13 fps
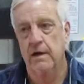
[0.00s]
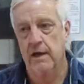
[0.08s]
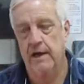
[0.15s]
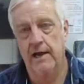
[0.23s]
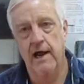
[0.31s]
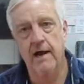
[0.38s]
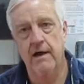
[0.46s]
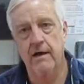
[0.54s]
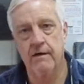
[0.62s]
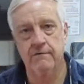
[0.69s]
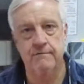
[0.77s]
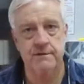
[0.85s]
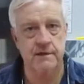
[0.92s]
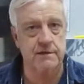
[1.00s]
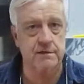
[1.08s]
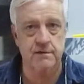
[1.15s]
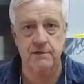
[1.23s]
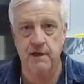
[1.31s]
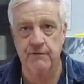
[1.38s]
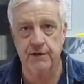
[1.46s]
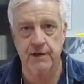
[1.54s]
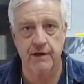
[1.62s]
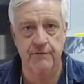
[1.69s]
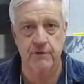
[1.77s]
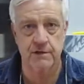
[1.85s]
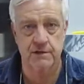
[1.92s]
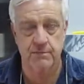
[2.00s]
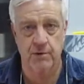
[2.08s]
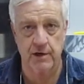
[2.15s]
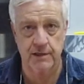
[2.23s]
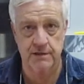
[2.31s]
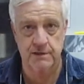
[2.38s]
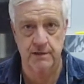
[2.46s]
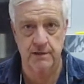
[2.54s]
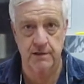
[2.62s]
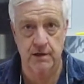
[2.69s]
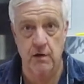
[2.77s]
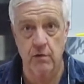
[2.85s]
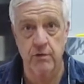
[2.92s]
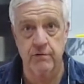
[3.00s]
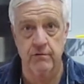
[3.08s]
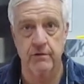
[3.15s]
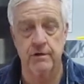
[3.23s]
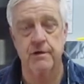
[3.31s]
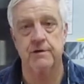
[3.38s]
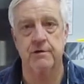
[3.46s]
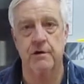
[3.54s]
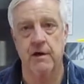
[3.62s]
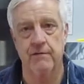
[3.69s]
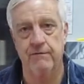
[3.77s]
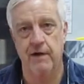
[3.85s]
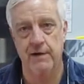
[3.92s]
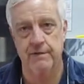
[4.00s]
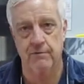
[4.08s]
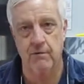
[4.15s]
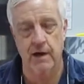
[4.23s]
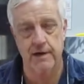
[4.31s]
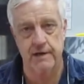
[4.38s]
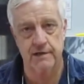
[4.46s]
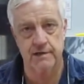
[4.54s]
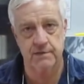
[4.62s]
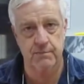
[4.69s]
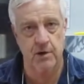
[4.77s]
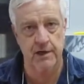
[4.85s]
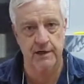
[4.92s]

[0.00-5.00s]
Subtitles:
and have 6 or 7 different springs to go through to try to find the right spring